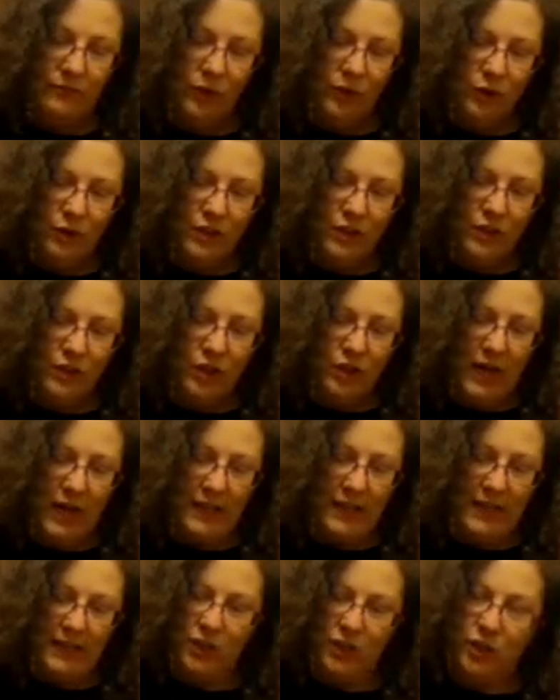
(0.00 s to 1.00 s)
You can
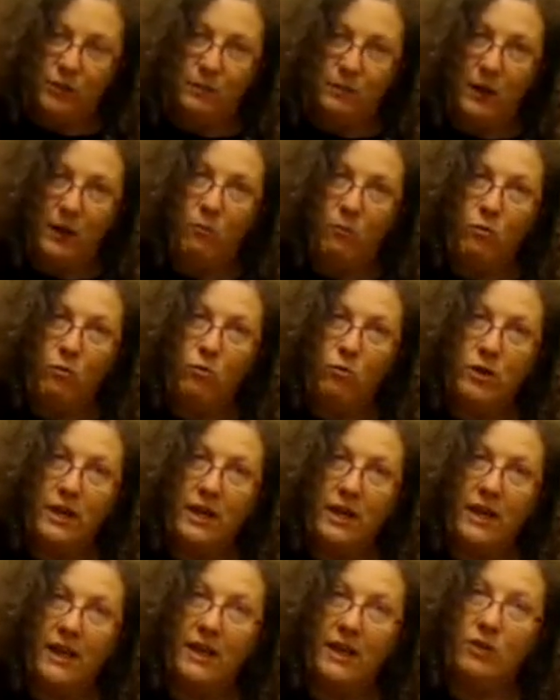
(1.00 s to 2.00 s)
check that just by
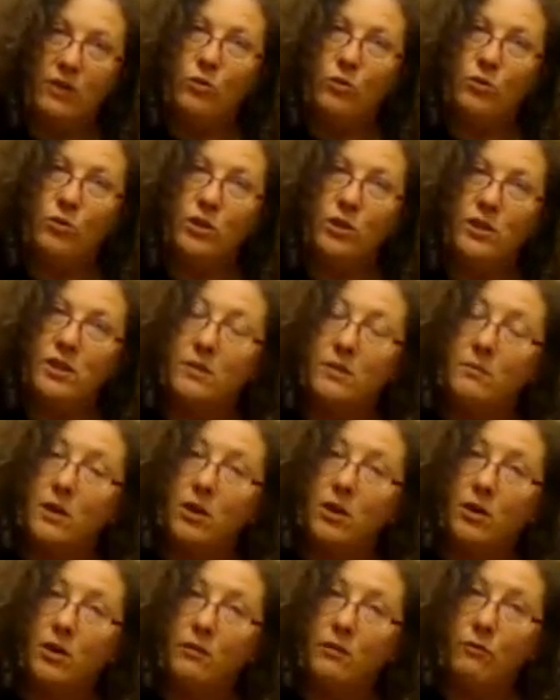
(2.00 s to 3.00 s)
walking or doing some
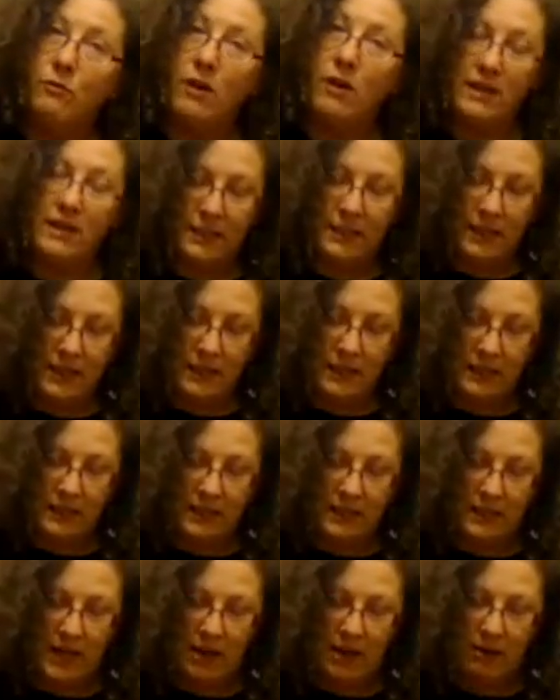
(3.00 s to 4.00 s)
calf raises,
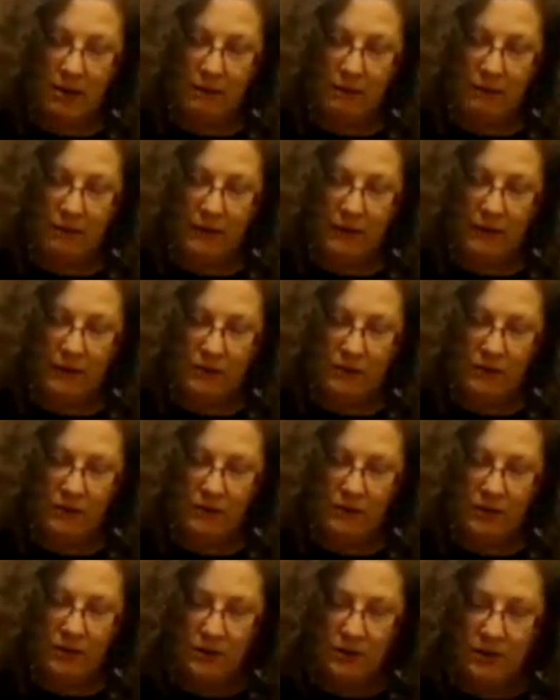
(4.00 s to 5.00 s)
see how it
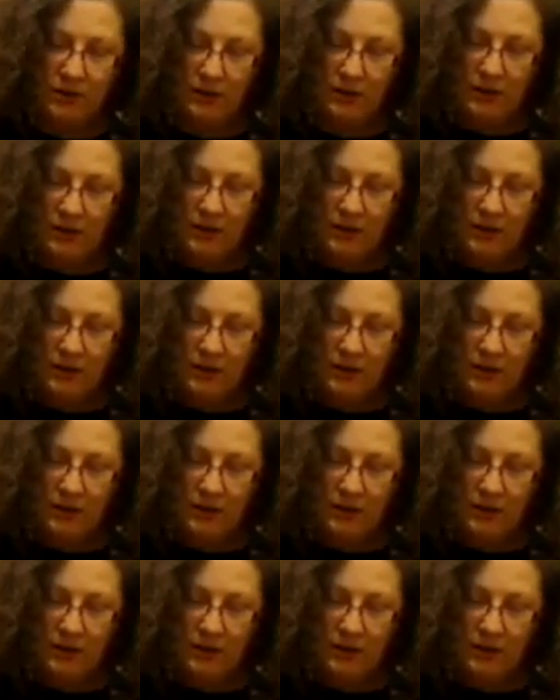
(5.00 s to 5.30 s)
feels.